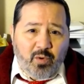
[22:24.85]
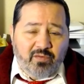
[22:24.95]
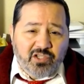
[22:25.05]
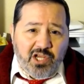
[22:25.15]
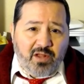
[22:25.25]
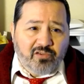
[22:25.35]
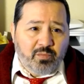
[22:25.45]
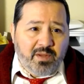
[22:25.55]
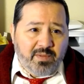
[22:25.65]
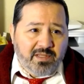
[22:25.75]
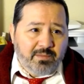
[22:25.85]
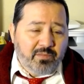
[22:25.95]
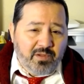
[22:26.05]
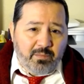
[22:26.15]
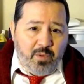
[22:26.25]
of a challenge for me, because
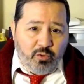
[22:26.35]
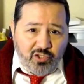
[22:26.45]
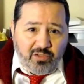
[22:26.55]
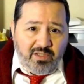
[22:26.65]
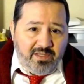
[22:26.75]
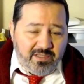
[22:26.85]
emotionally